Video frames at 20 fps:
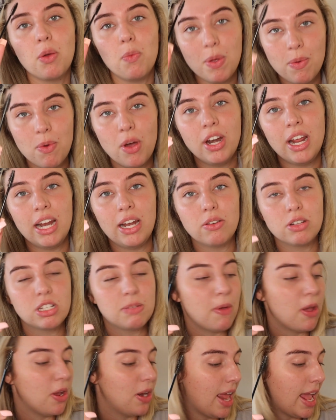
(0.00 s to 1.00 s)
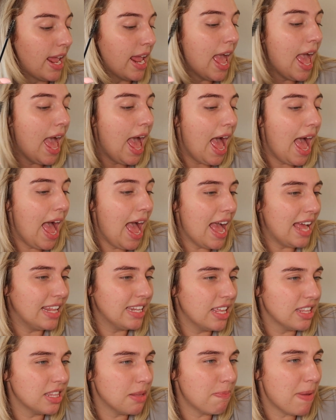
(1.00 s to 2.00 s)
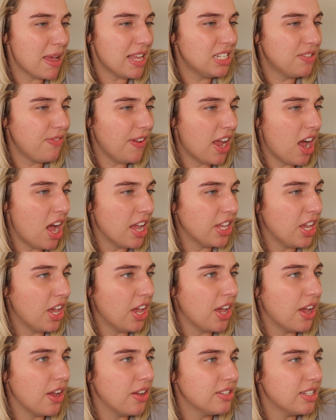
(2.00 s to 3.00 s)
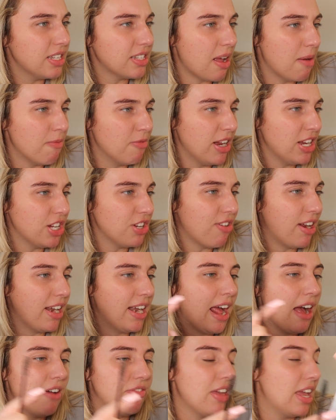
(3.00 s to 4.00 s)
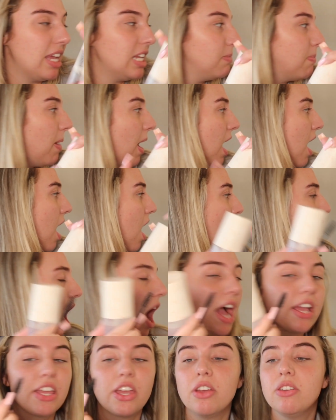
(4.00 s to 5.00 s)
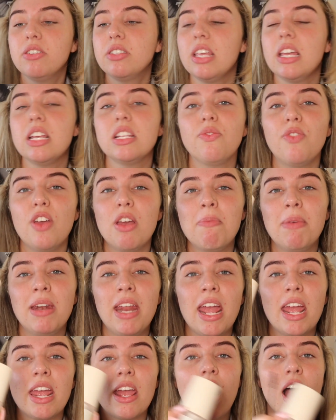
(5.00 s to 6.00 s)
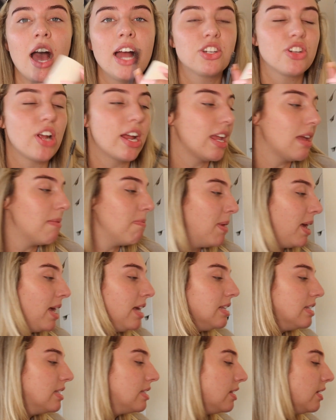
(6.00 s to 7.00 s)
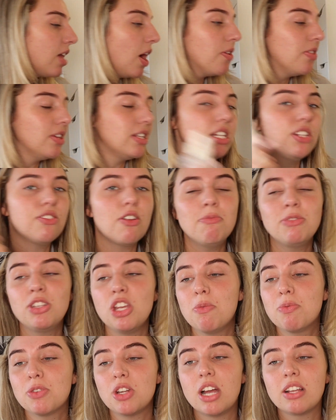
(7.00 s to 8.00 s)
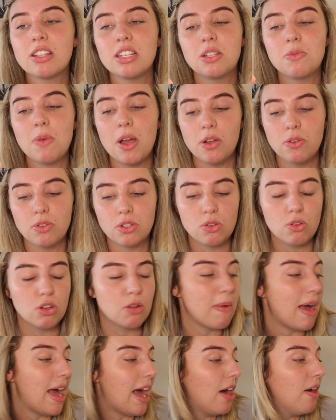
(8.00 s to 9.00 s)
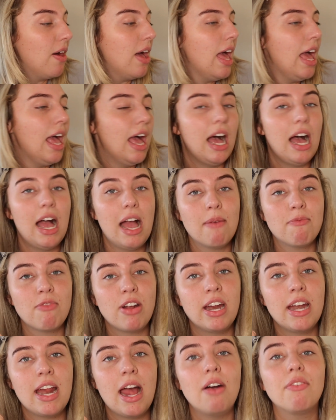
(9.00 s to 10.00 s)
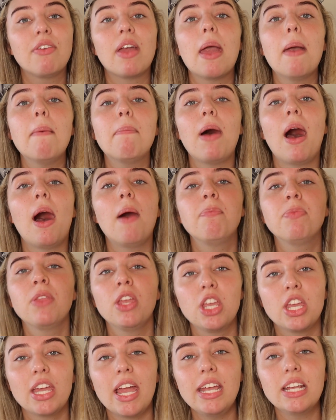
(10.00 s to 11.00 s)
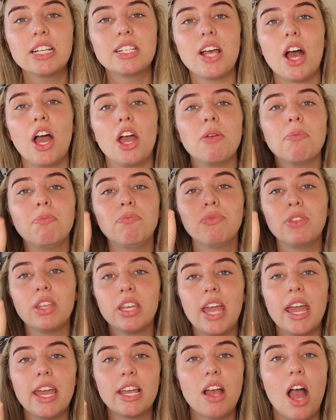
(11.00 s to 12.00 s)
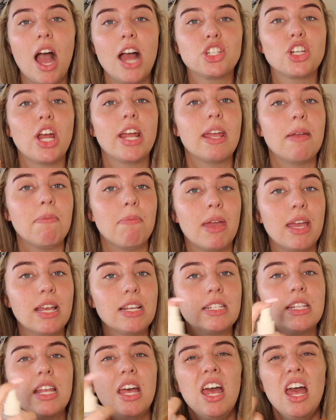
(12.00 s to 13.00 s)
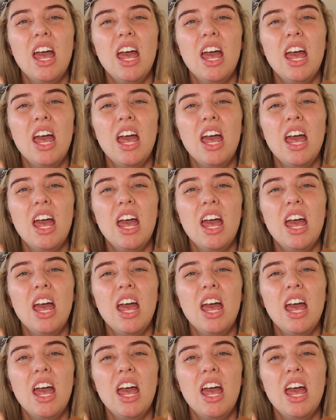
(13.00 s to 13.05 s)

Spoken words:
We want a little spoolie, and the best thing I use is, I'm literally running out of this, but I use this vitamin E hydrating mist. So this is from Superdrug. This is what I always talk about. I'm running out of it, but you get your soap, you get your hydrating mist,